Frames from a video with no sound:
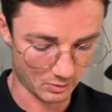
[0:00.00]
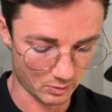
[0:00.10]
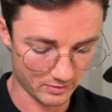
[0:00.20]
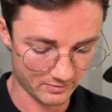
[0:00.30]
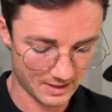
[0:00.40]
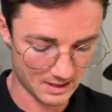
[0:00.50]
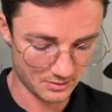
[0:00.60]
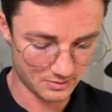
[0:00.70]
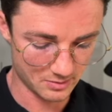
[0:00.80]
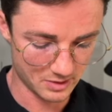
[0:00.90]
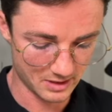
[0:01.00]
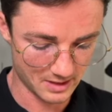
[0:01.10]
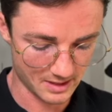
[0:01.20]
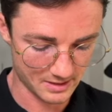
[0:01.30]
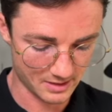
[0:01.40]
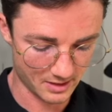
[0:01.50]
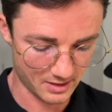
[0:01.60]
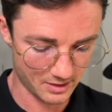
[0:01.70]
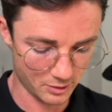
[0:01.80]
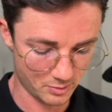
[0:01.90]
We want value to be as
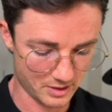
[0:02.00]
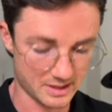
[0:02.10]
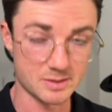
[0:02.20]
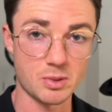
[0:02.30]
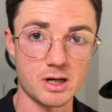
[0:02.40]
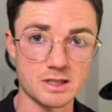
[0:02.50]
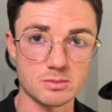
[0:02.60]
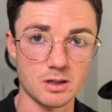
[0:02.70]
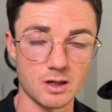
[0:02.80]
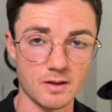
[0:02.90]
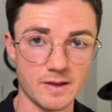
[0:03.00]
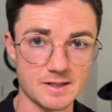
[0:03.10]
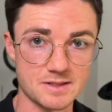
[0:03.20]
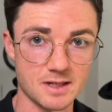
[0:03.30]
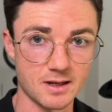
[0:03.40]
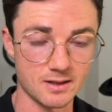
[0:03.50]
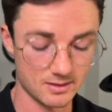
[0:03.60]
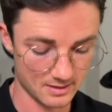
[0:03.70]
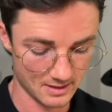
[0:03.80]
high up as possible on that scale.